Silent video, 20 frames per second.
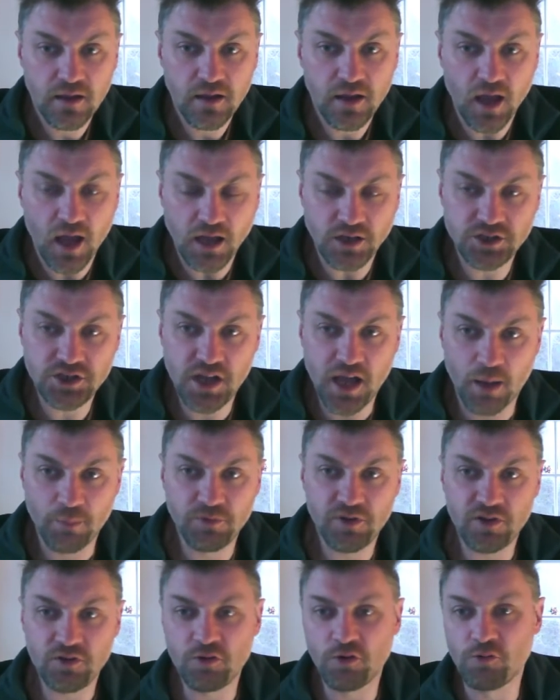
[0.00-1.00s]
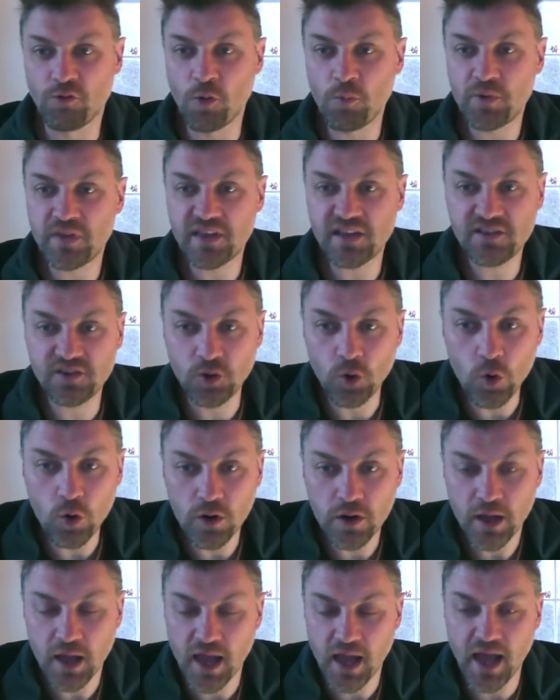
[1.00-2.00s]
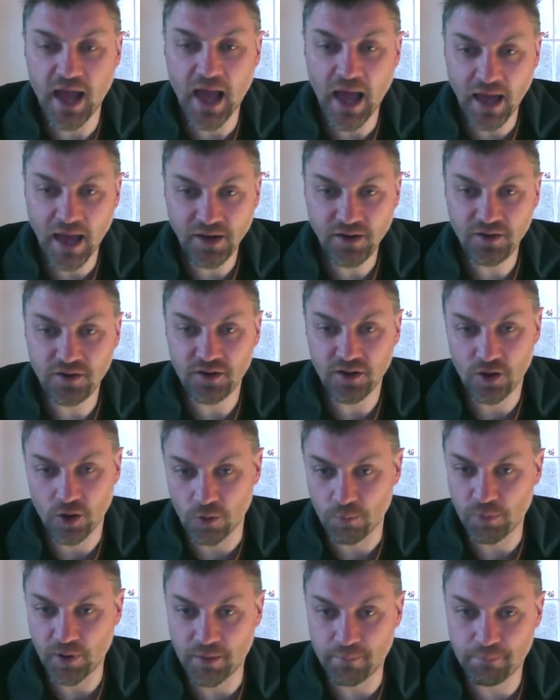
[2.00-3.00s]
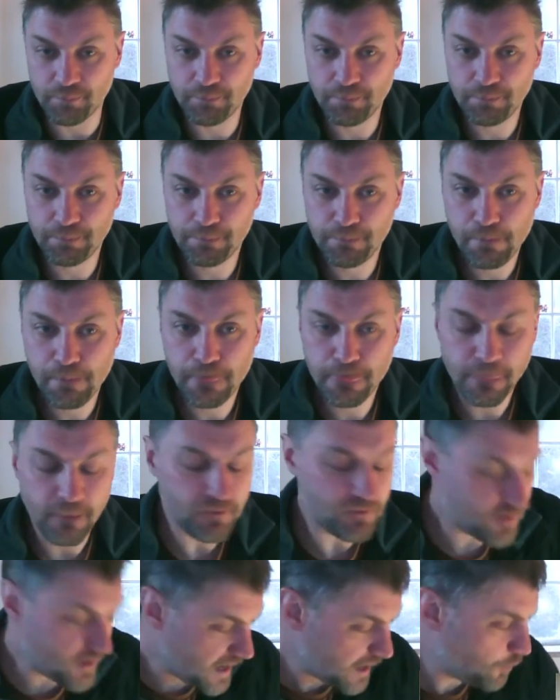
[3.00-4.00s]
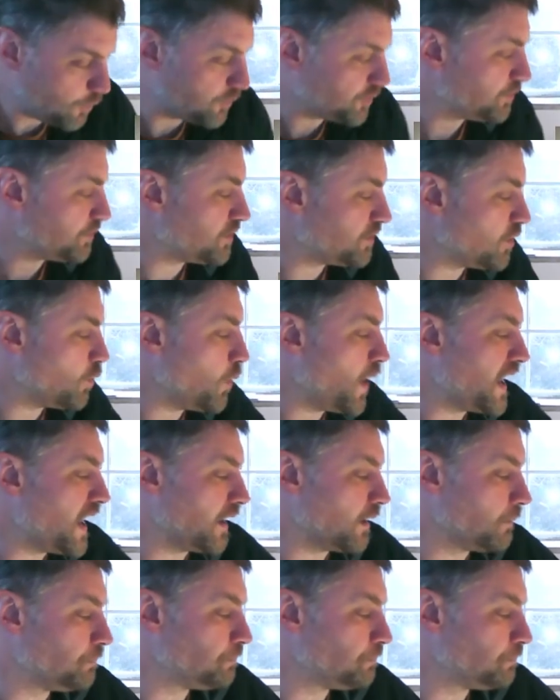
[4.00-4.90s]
and she comes into a room where there's an orc and a goblin. So now what do we do? Well,